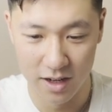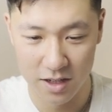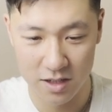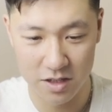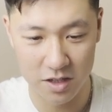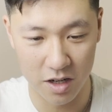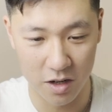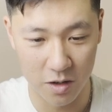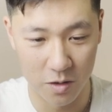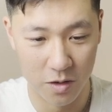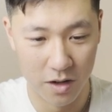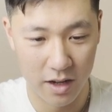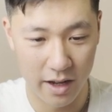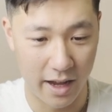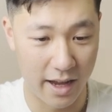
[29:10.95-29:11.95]
So,
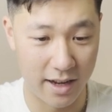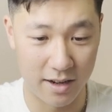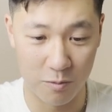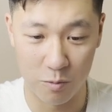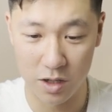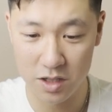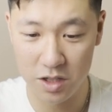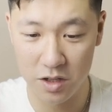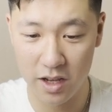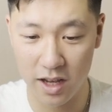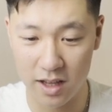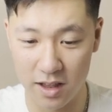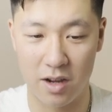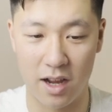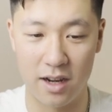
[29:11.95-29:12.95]
and once you
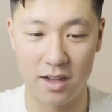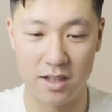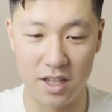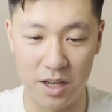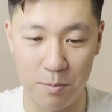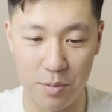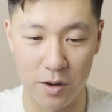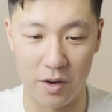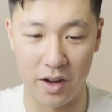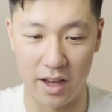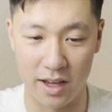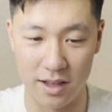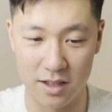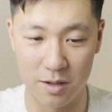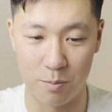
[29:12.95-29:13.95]
get kind of deeper
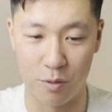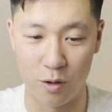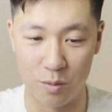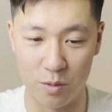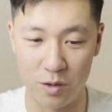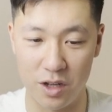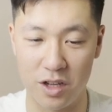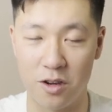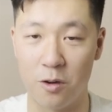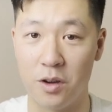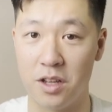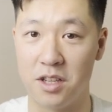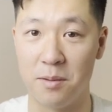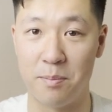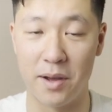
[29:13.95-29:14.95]
into Port Moody, going
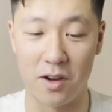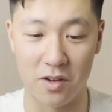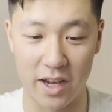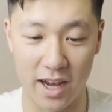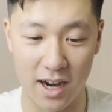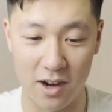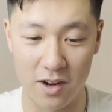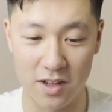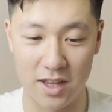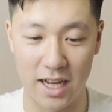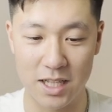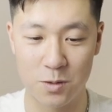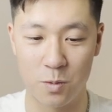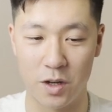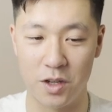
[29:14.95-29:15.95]
into Belcarra,
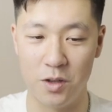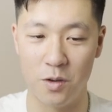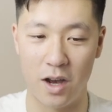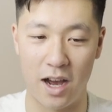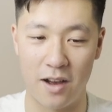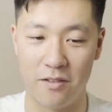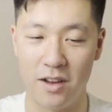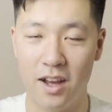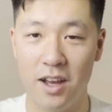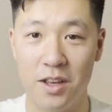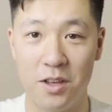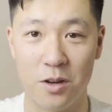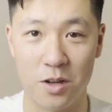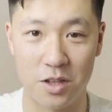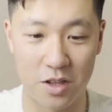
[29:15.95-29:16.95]
that's where you have
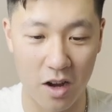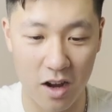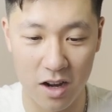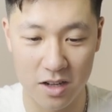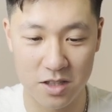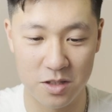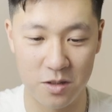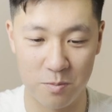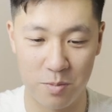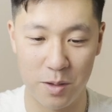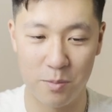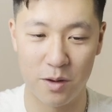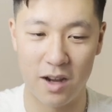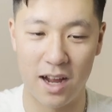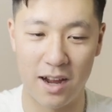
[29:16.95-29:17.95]
your docks.
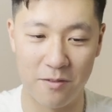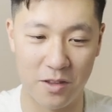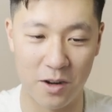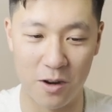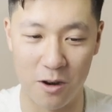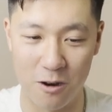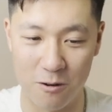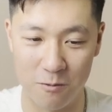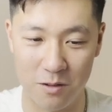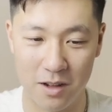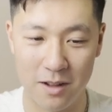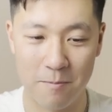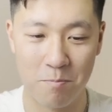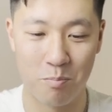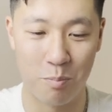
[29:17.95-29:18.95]
People have their own
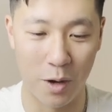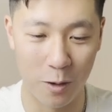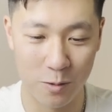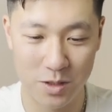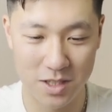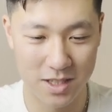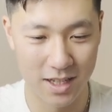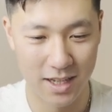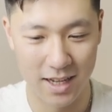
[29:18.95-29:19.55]
boats.